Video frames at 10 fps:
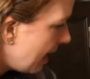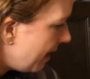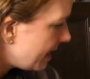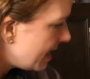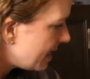
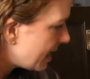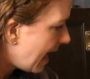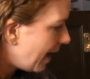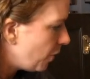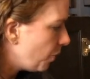This is
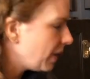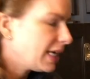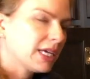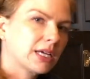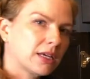how
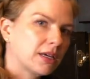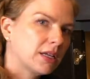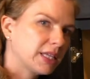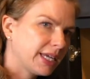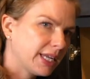we
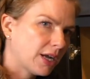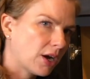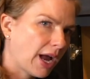clean our